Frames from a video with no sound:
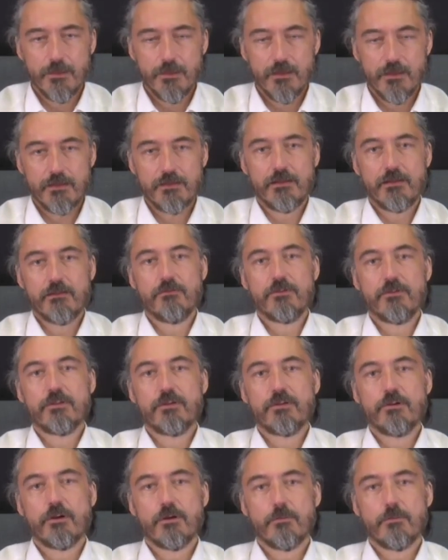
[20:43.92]
And then we
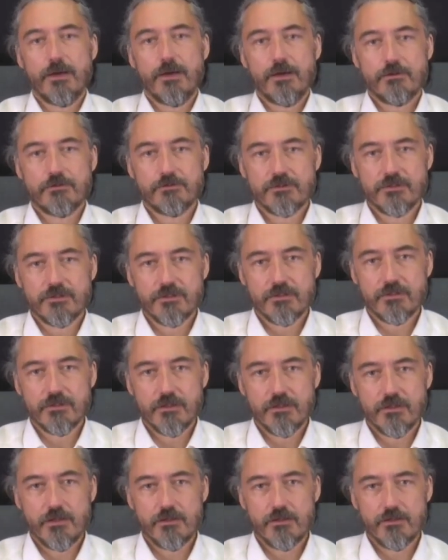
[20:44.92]
talk about
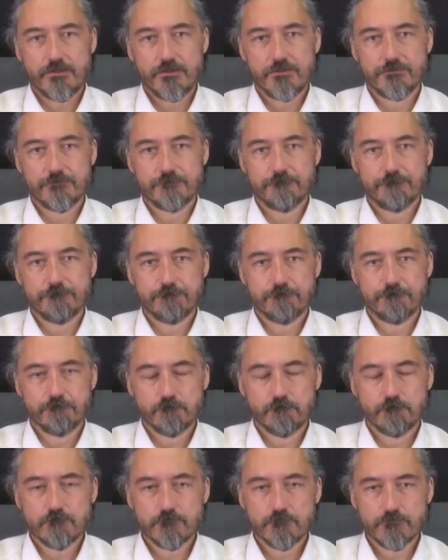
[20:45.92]
the
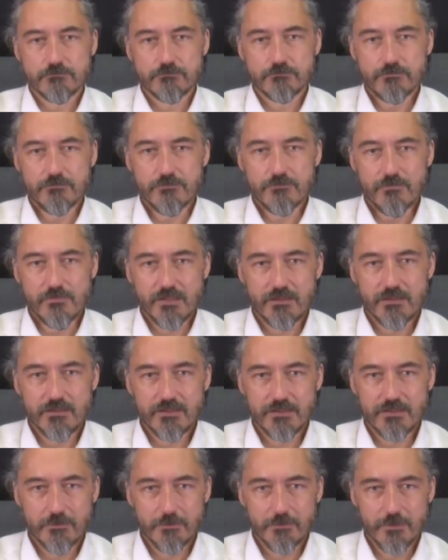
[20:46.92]

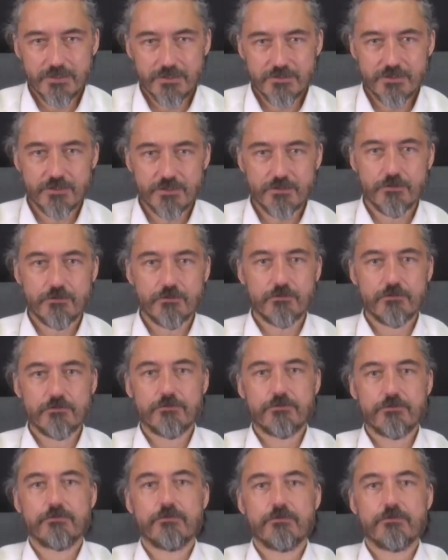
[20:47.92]
dimension of